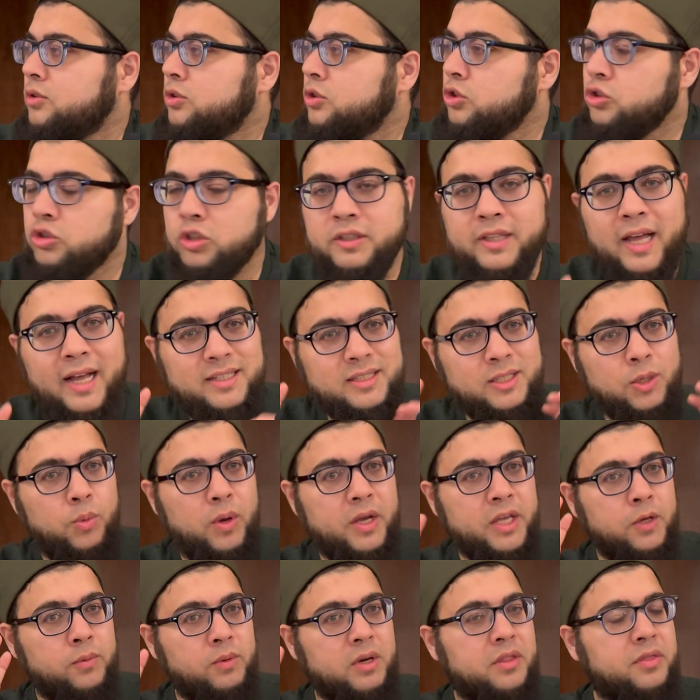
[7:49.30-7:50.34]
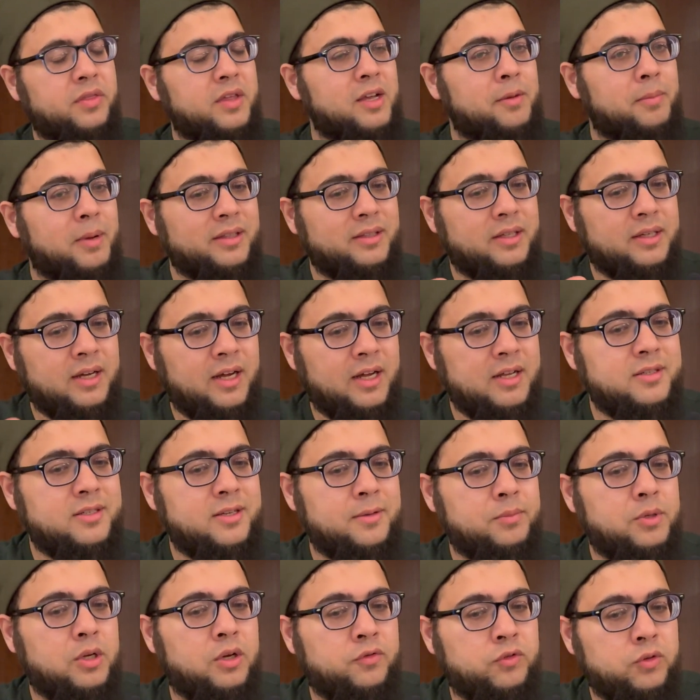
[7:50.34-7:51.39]
So that's the way you want to think about the
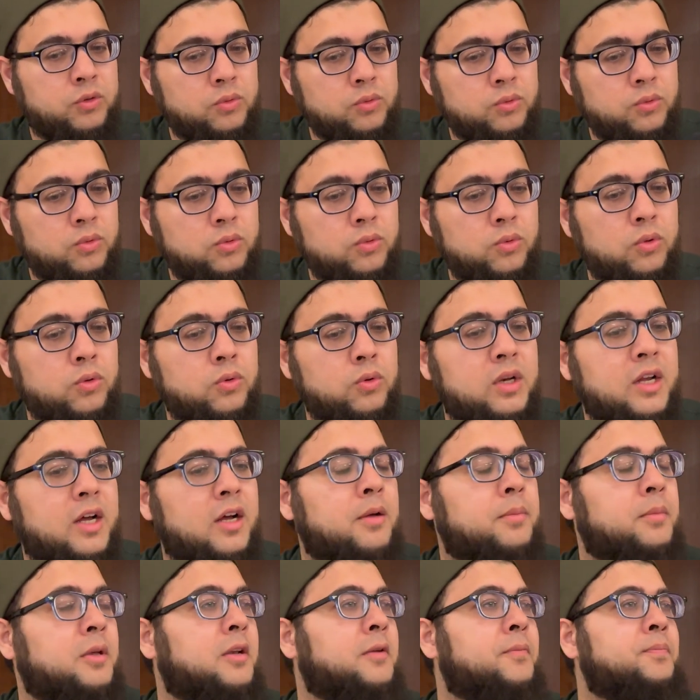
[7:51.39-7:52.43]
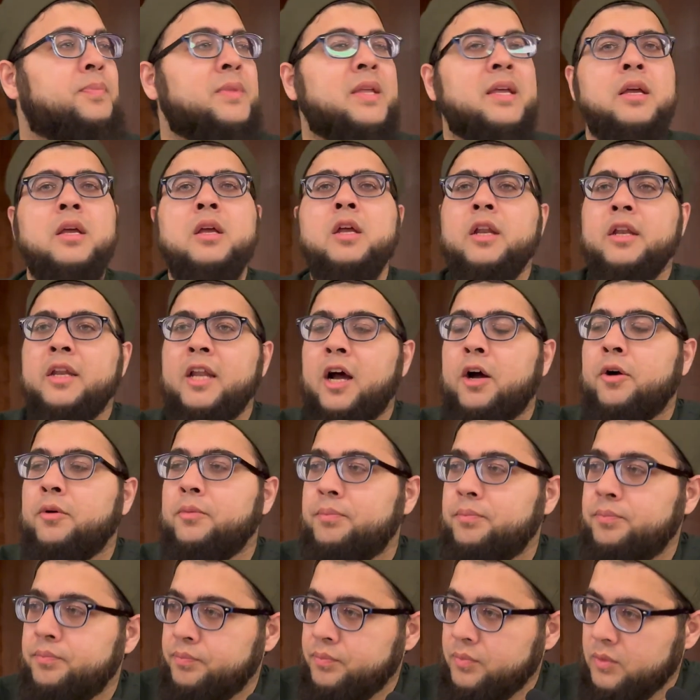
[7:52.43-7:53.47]
concept of tulul amal.
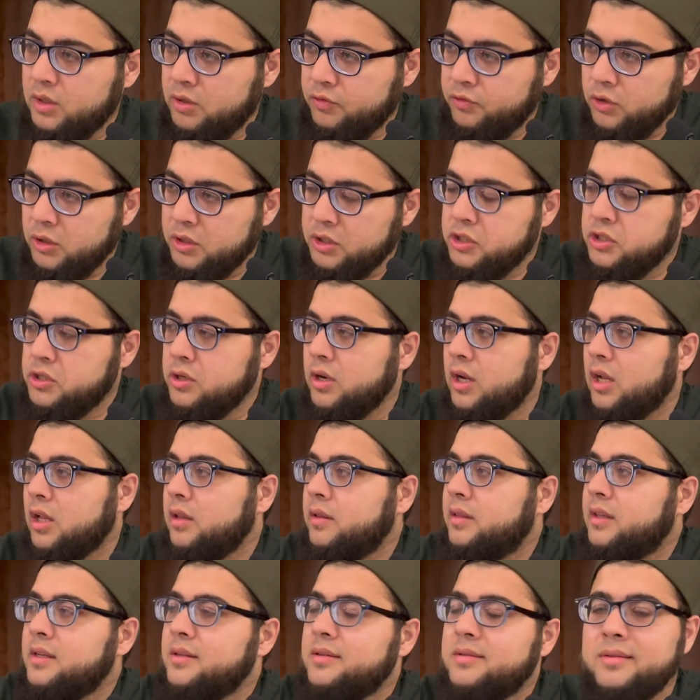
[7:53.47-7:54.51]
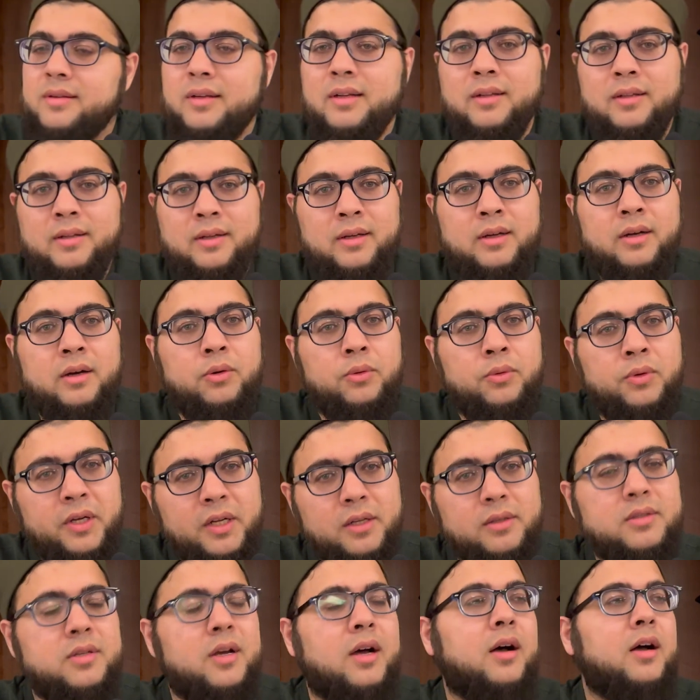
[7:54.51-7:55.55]
Now, if you understood all of this,
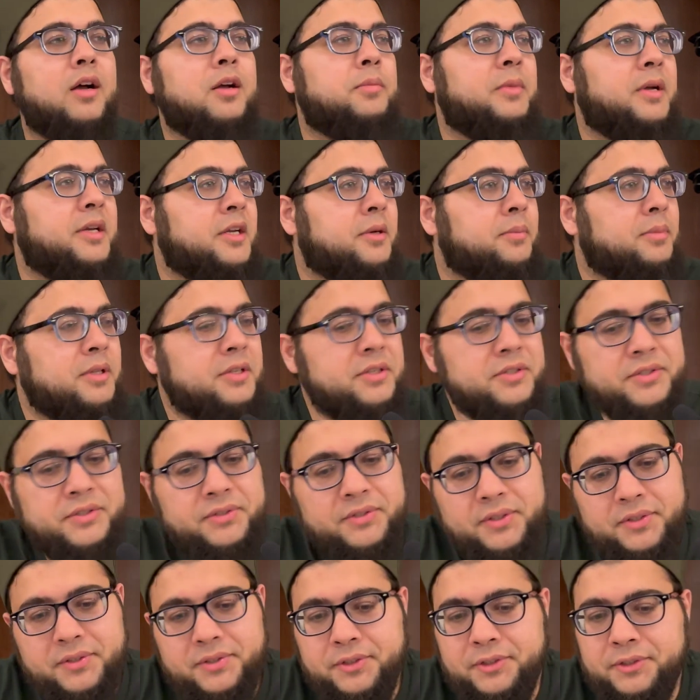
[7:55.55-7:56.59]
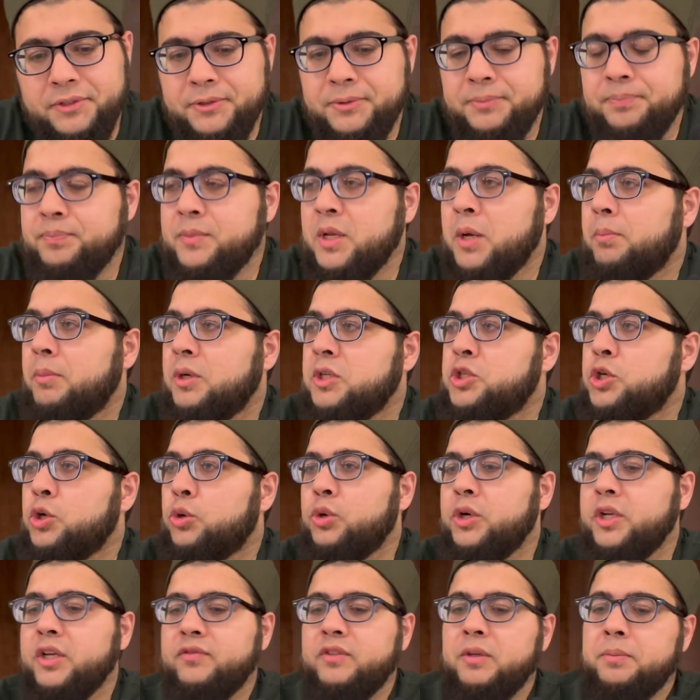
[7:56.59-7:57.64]
real talk, my dear brothers and sisters,
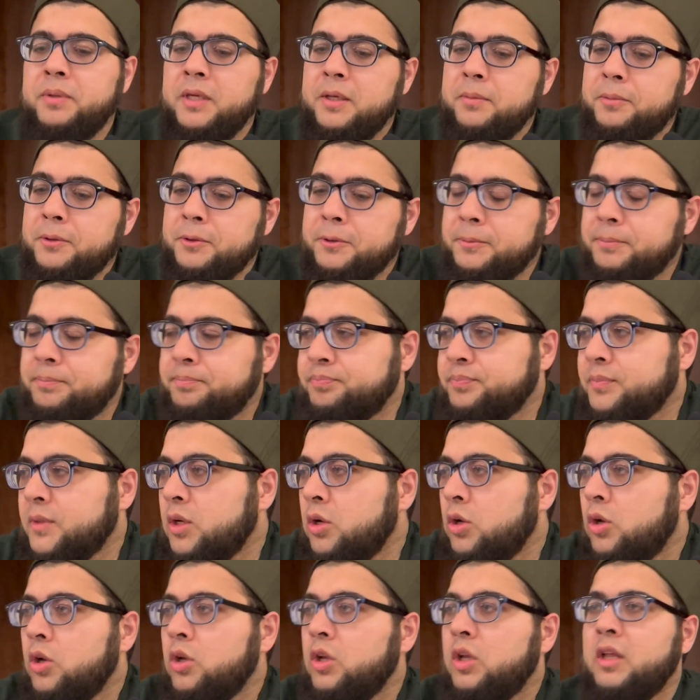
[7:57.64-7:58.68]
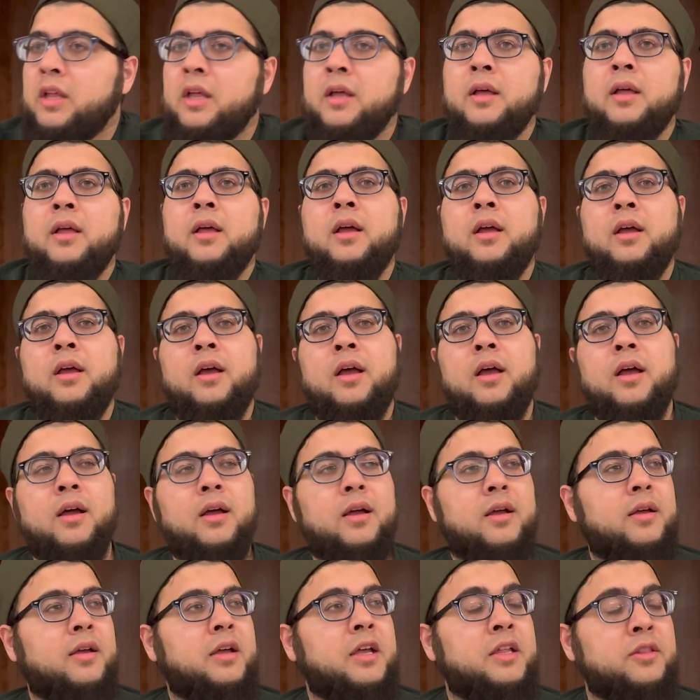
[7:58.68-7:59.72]
majority of the people
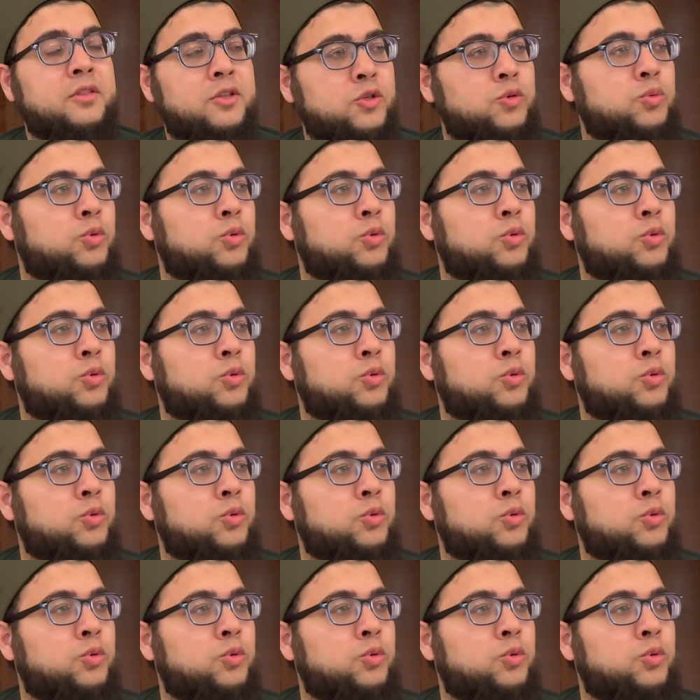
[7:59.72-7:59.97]
in this